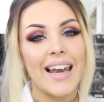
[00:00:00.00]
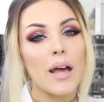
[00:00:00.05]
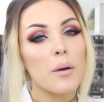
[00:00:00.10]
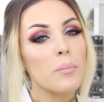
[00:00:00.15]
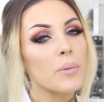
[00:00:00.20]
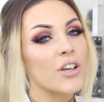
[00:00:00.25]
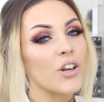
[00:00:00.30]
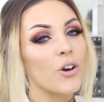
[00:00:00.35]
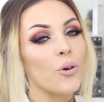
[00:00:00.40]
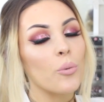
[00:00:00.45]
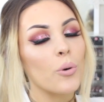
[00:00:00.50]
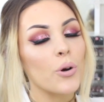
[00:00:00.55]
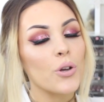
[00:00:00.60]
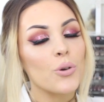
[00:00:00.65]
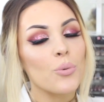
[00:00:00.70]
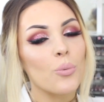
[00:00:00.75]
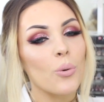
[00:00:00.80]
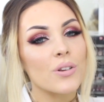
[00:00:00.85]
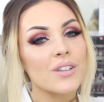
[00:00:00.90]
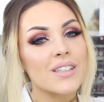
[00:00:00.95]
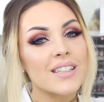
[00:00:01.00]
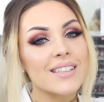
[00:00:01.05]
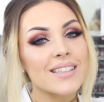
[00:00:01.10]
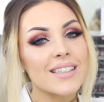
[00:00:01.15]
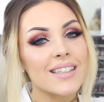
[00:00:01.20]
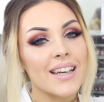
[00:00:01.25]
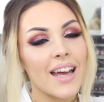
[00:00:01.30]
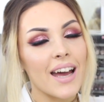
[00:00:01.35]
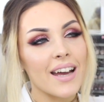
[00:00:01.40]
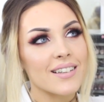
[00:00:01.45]
Let me know what you want to
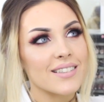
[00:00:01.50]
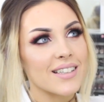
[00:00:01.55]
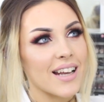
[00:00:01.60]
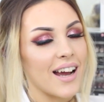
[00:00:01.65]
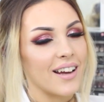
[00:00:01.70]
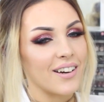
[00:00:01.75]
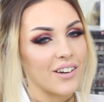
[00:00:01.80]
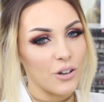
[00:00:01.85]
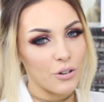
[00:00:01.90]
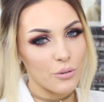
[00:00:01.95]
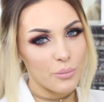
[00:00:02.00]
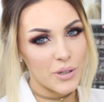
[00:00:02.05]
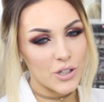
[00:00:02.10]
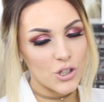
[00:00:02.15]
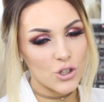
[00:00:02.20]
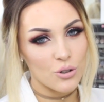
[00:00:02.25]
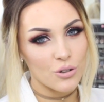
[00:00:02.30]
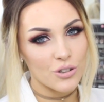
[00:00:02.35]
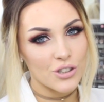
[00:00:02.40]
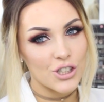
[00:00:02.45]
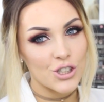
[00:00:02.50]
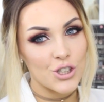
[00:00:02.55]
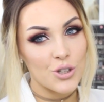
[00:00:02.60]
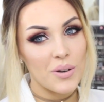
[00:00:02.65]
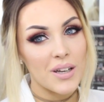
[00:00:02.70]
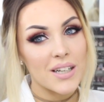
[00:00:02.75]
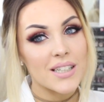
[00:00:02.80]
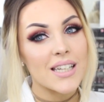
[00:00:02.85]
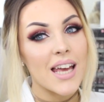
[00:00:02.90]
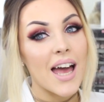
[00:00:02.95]
see next and I'll be sure to do
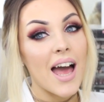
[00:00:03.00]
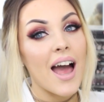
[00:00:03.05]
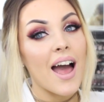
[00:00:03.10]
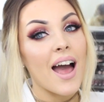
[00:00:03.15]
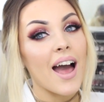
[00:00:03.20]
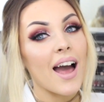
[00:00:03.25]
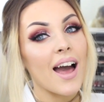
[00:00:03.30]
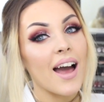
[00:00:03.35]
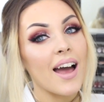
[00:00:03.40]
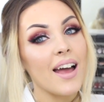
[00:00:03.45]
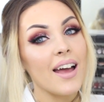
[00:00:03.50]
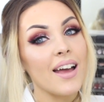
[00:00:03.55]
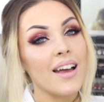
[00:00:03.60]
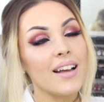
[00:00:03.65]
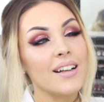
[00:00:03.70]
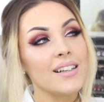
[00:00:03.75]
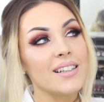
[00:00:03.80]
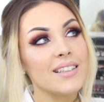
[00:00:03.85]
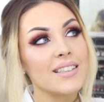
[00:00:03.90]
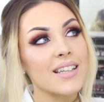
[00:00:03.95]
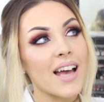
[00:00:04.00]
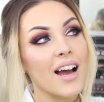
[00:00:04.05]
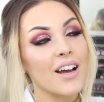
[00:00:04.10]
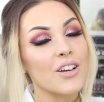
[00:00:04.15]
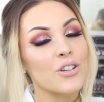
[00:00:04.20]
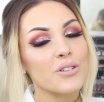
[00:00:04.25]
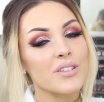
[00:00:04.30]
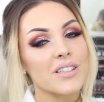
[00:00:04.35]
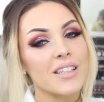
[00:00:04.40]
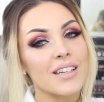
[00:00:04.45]
it, and I
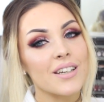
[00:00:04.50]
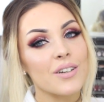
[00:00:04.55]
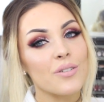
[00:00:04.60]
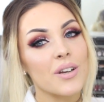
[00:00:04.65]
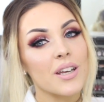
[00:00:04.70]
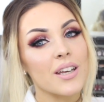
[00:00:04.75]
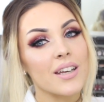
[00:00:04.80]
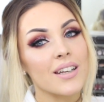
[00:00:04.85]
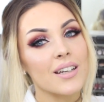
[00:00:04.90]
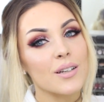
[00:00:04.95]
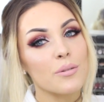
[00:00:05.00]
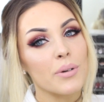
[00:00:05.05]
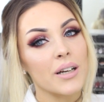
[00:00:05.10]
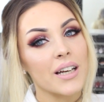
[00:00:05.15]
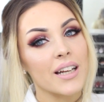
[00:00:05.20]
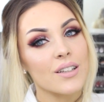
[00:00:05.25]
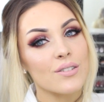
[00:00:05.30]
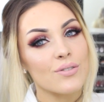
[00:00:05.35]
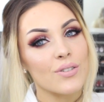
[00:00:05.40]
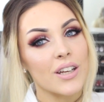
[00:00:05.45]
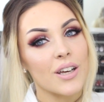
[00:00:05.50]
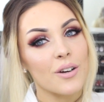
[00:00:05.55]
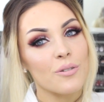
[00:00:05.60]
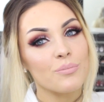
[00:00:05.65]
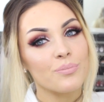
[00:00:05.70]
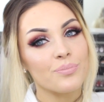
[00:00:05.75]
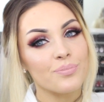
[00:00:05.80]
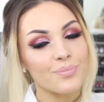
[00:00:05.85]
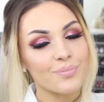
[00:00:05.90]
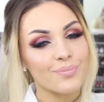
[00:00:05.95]
shall see you in my next
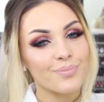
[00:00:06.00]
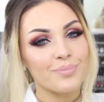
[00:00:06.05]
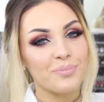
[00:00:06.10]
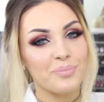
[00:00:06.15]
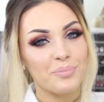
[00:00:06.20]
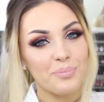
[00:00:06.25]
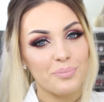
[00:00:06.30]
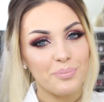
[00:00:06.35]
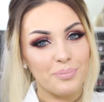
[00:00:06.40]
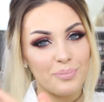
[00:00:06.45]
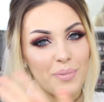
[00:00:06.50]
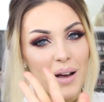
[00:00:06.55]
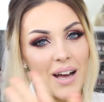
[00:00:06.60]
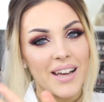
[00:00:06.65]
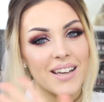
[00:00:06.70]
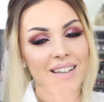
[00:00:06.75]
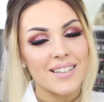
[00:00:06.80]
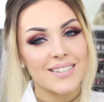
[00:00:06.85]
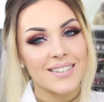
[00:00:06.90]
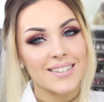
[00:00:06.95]
video. Bye.